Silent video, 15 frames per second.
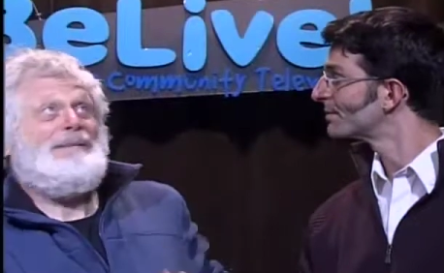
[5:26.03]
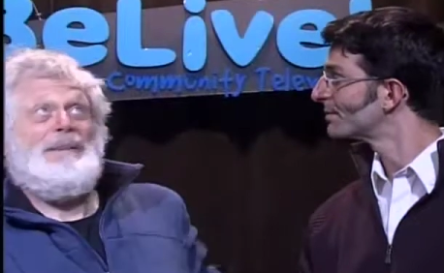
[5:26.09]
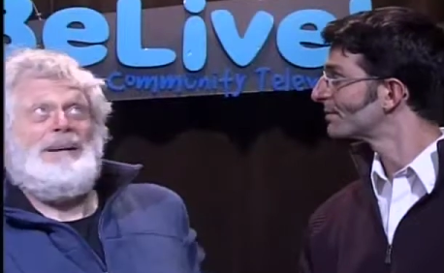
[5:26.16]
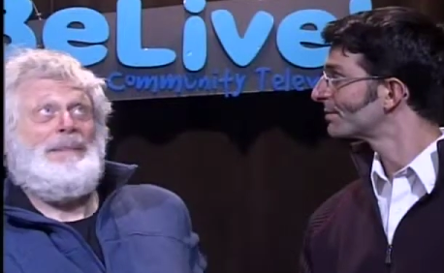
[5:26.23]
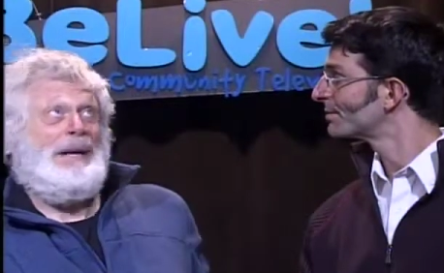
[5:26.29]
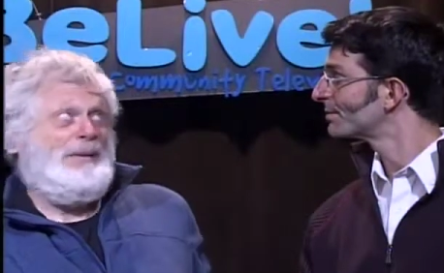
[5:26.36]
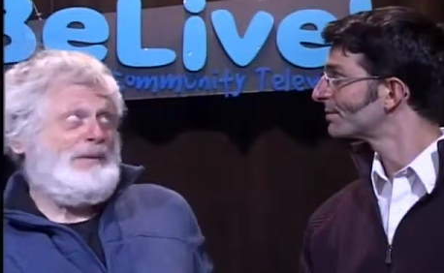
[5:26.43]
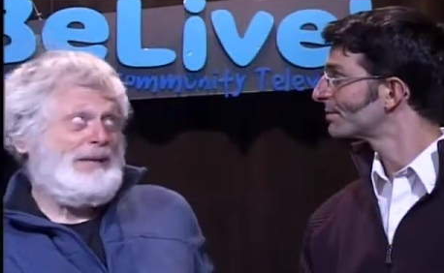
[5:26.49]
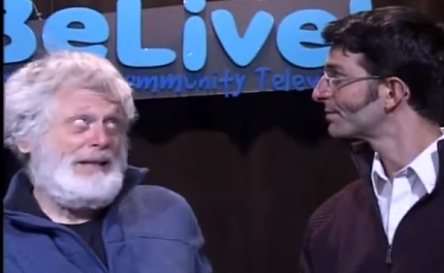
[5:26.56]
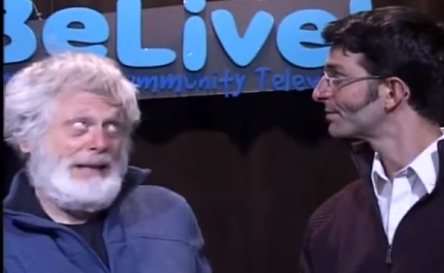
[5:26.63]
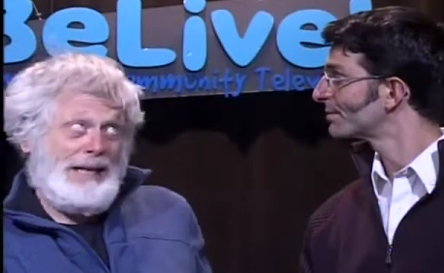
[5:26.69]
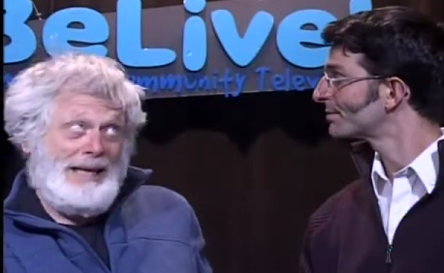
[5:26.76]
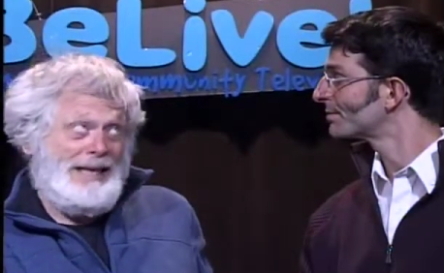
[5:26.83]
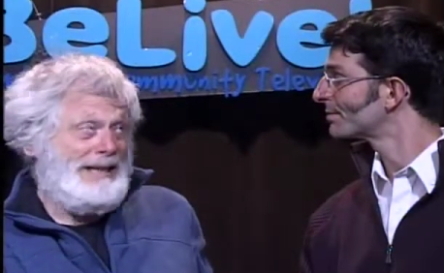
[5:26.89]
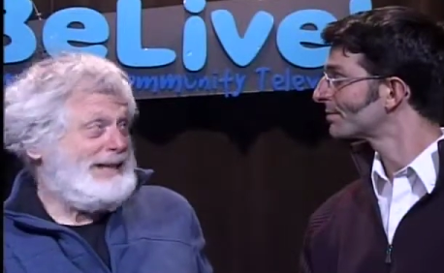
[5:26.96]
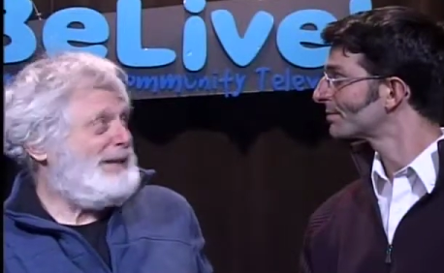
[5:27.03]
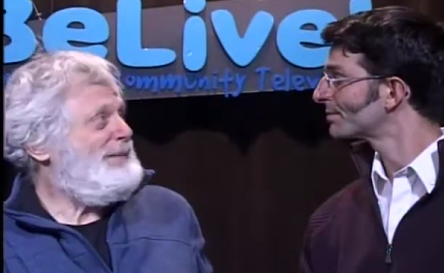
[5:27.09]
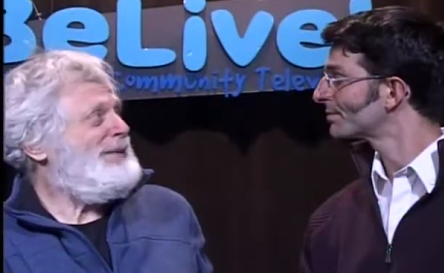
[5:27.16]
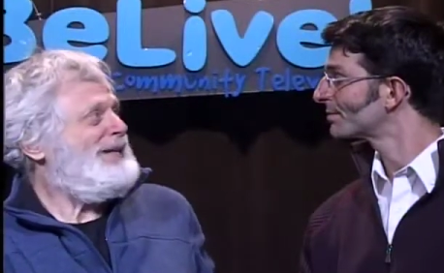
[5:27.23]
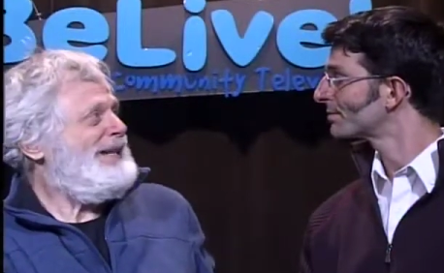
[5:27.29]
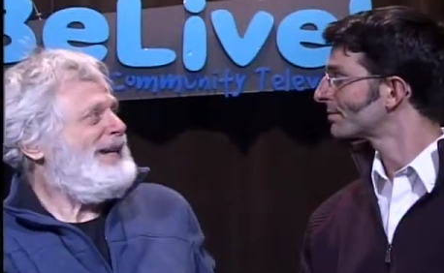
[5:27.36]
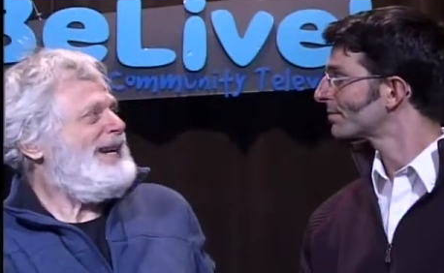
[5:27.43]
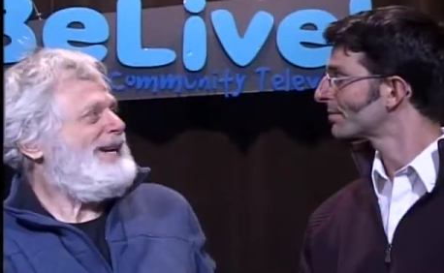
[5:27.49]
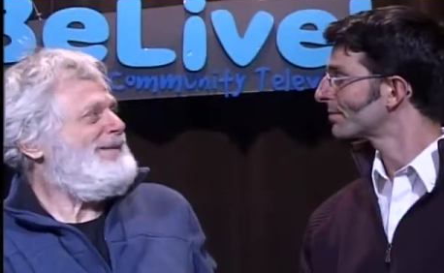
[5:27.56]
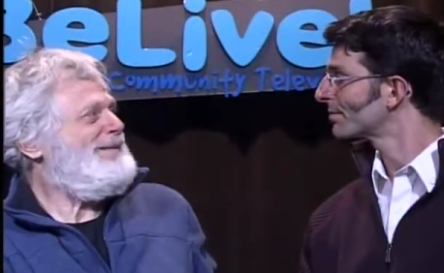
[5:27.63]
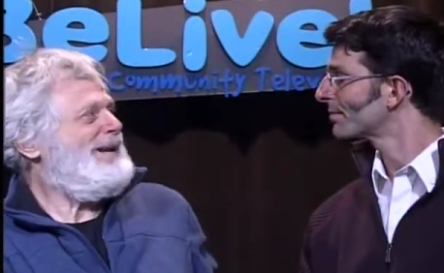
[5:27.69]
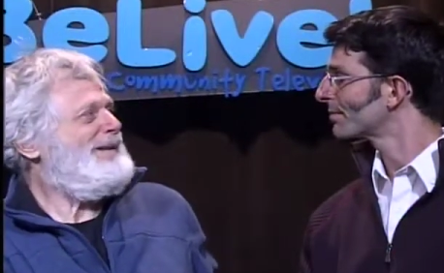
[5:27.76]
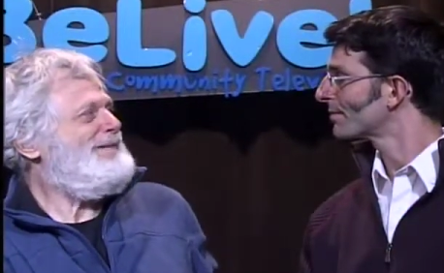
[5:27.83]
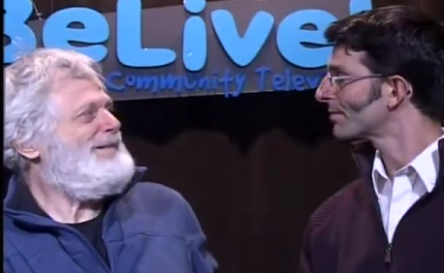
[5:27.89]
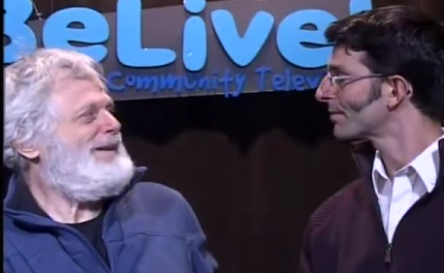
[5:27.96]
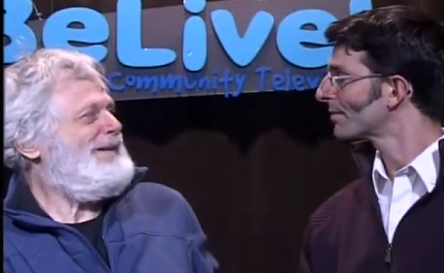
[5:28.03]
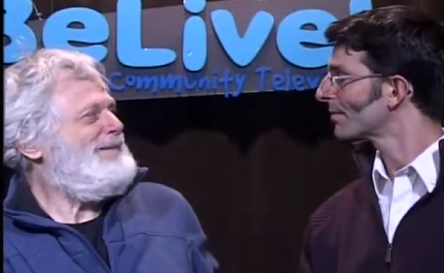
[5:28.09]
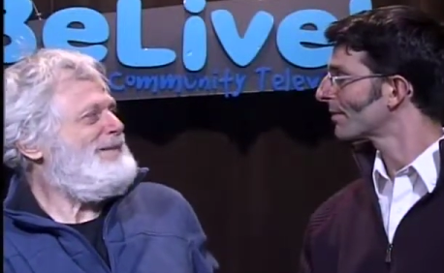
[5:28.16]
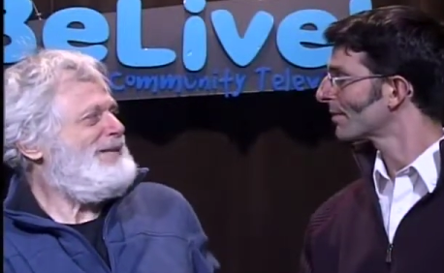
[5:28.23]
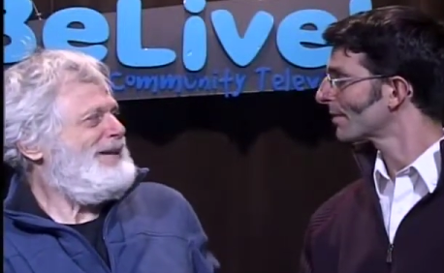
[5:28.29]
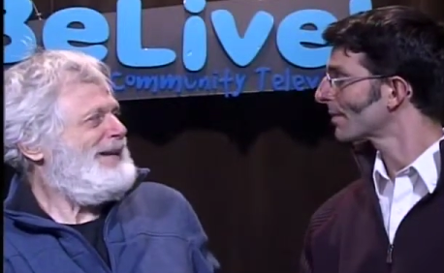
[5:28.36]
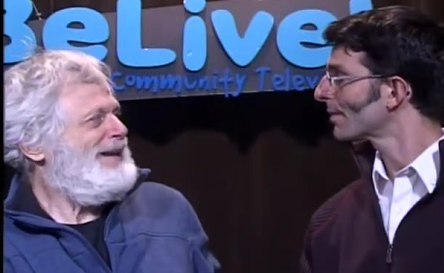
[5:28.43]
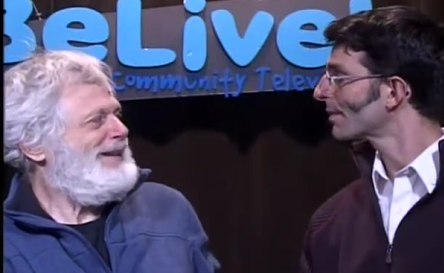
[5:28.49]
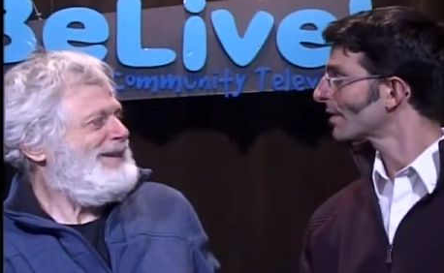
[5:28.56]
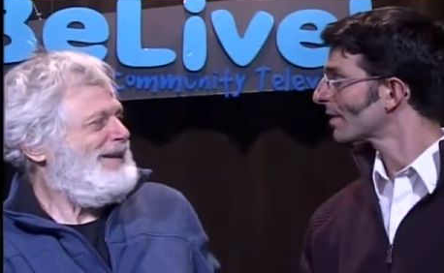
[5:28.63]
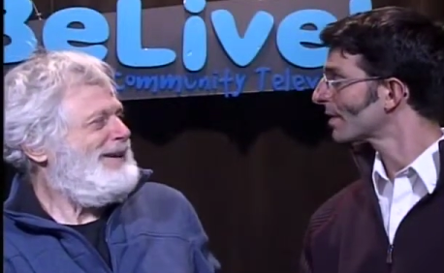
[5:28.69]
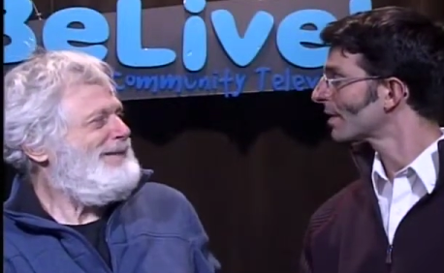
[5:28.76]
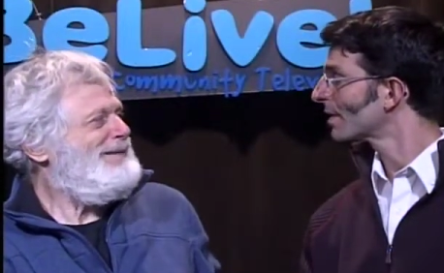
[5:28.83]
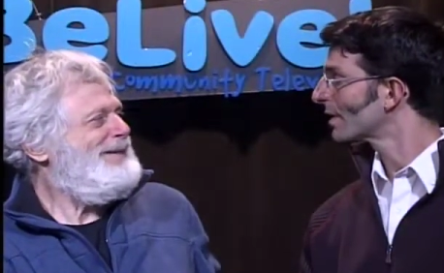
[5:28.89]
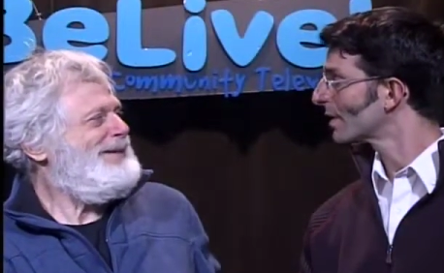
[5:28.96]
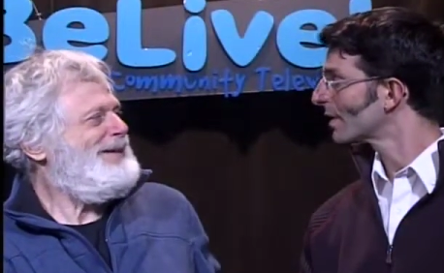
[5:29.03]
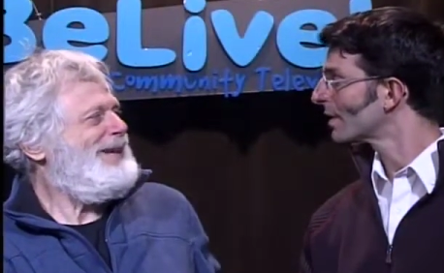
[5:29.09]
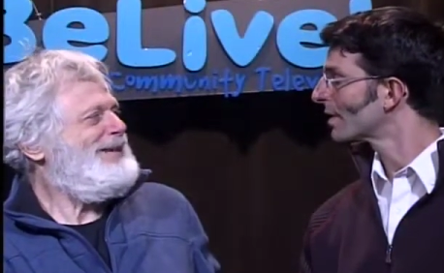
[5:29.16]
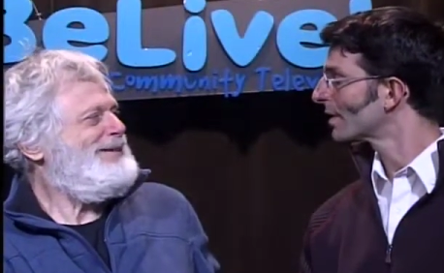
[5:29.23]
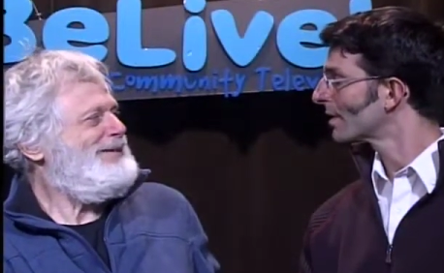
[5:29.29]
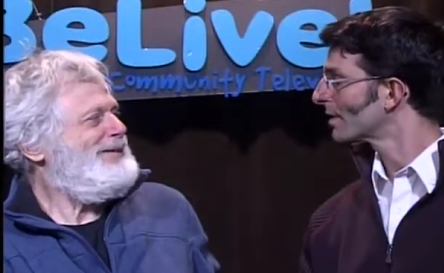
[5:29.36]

Speaker 1: my parents say, someone that I I, I'm, I love and like to